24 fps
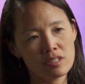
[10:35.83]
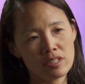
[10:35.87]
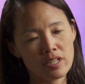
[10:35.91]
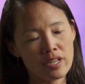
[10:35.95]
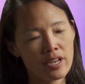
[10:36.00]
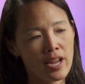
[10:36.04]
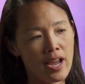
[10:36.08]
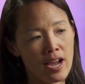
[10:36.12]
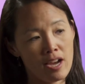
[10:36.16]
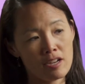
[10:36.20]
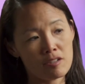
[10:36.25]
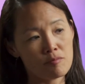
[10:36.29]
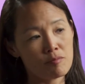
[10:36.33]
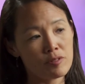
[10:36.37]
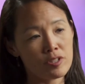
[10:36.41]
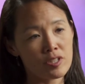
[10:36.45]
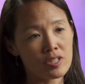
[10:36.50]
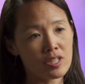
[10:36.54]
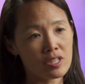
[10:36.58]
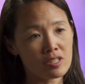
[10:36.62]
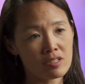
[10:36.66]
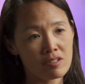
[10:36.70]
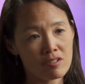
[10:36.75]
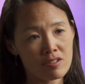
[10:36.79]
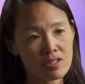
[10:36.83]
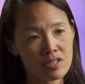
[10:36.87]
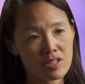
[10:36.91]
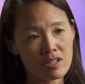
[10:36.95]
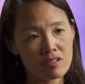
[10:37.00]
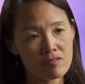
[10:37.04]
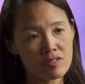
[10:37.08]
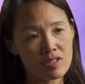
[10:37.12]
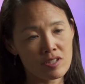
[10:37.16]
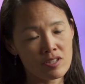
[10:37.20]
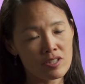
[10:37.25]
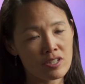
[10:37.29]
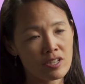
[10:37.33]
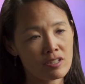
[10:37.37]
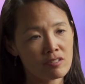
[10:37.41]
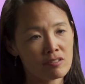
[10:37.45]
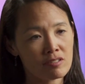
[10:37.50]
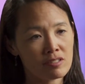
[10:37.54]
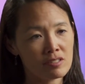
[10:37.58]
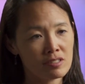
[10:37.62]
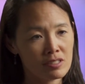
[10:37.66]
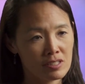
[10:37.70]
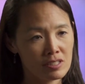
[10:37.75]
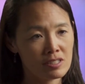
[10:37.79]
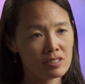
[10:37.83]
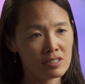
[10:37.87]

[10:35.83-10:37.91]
and how to protect ourselves in general.